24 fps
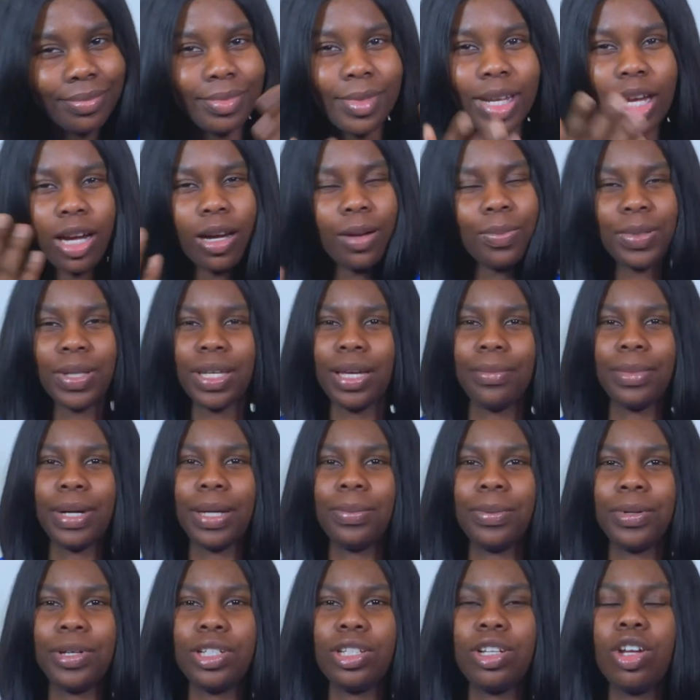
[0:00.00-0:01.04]
I hope you get my
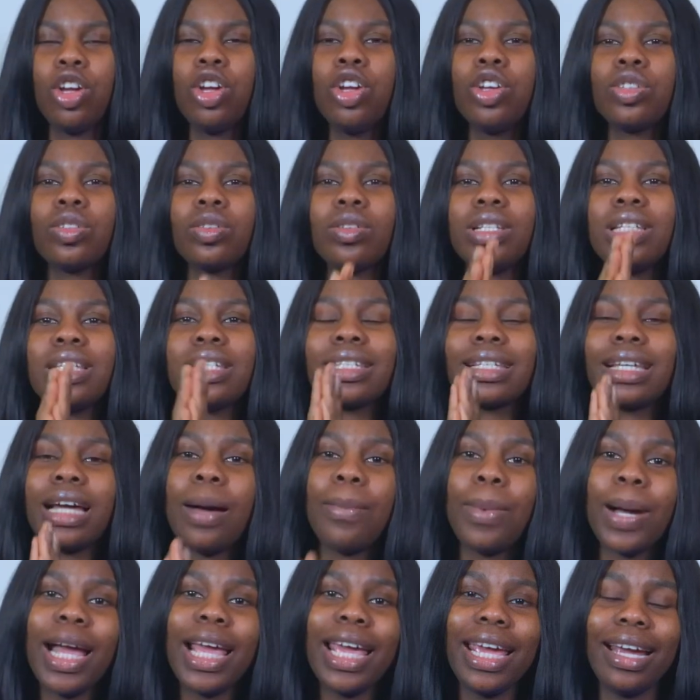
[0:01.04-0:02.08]
point. So these
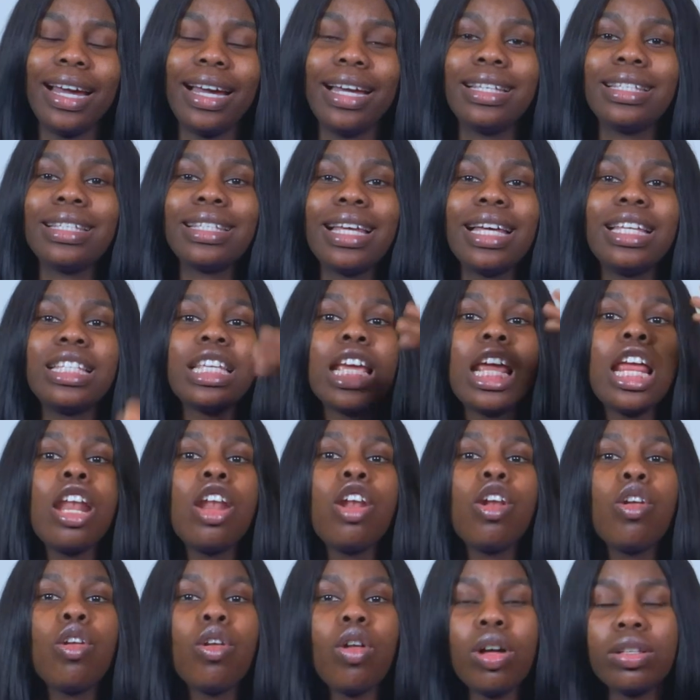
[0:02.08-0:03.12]
GABA enhancers, a
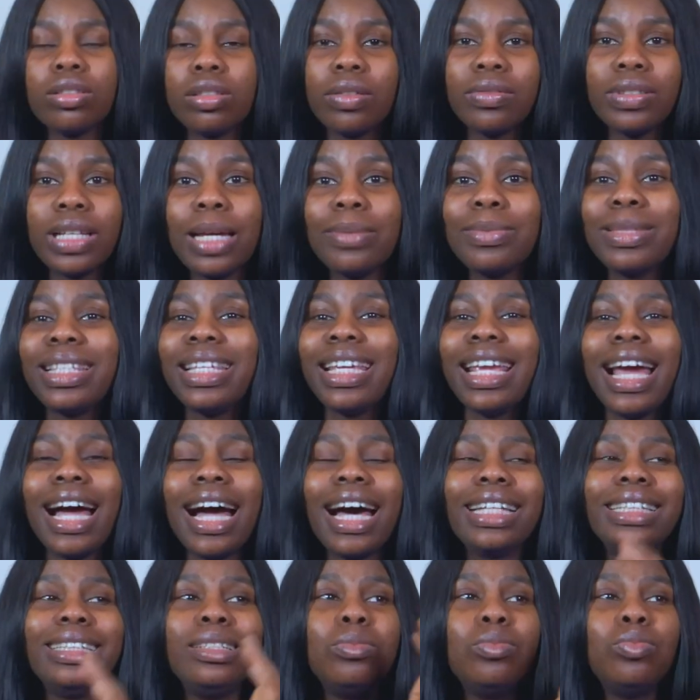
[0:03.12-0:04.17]
lot of times they
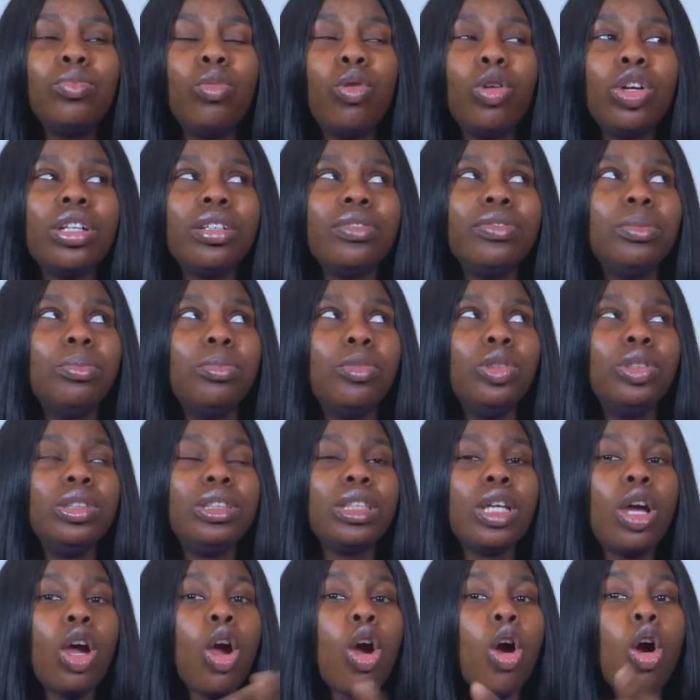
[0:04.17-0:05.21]
are one of the most
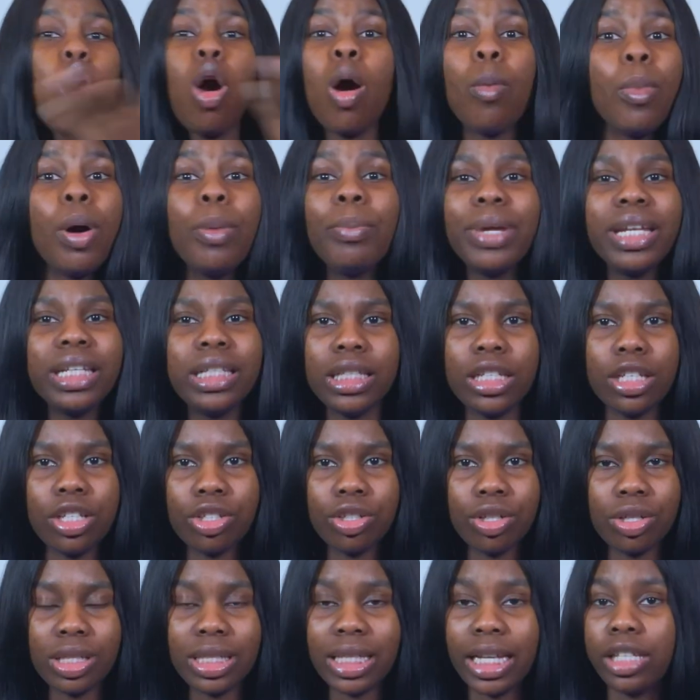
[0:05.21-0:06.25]
common
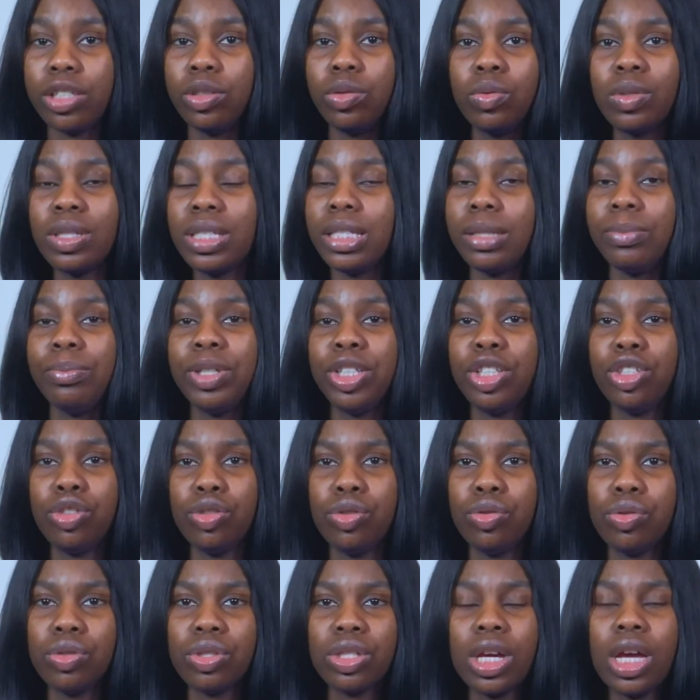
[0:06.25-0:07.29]
medications that you will see being
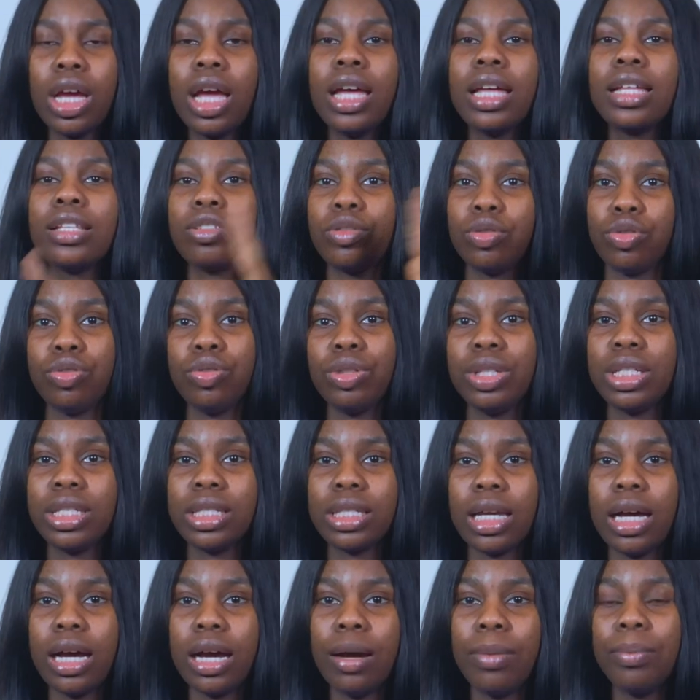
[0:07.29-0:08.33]
used to treat
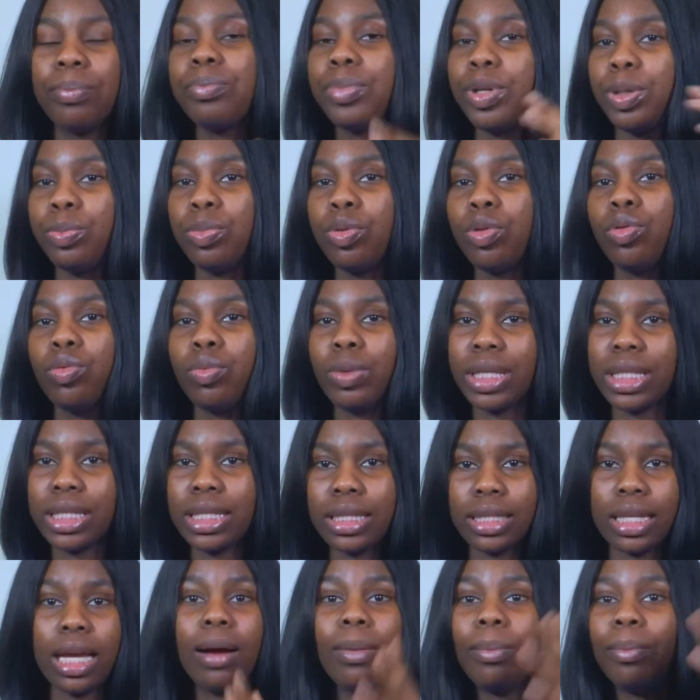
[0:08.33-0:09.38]
people with
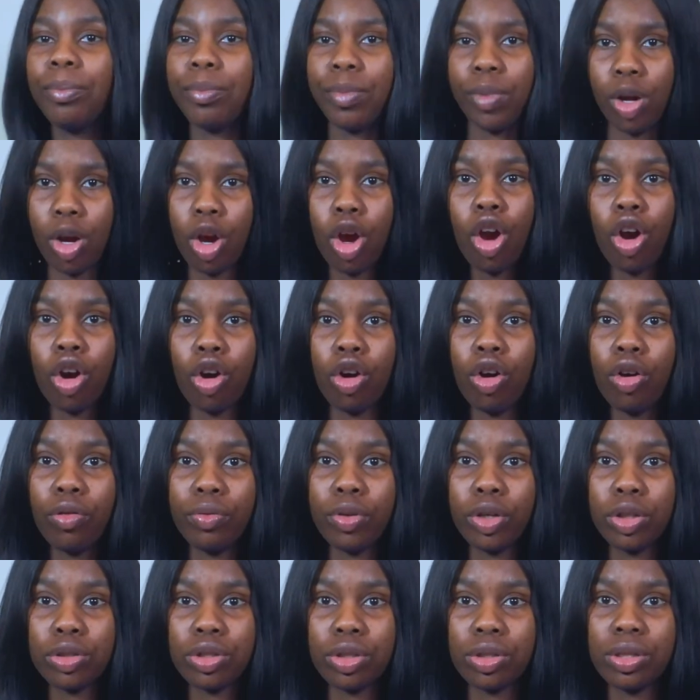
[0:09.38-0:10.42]

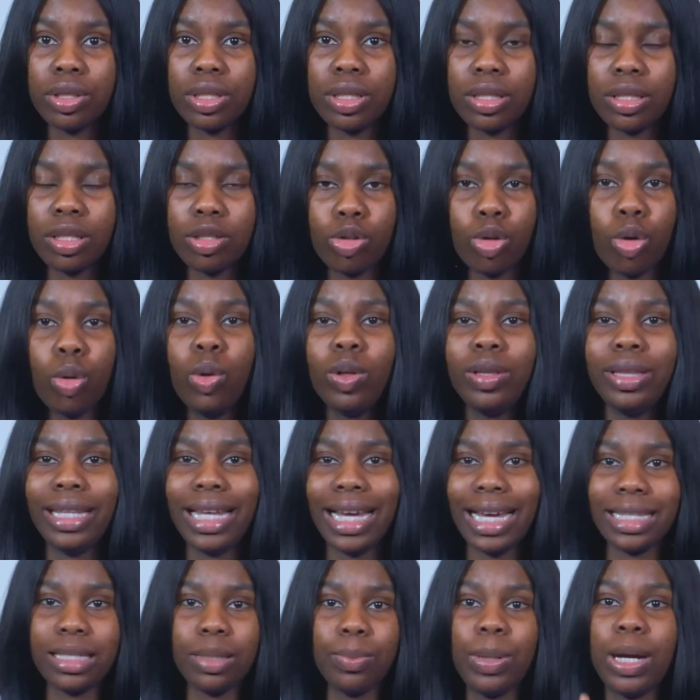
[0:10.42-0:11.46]
convulsions. So
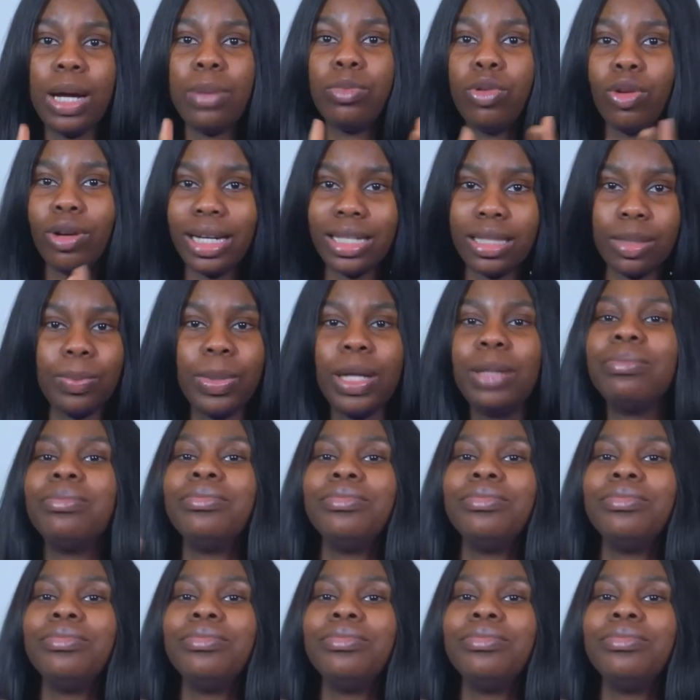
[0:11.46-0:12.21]
diazepam, lorazepam.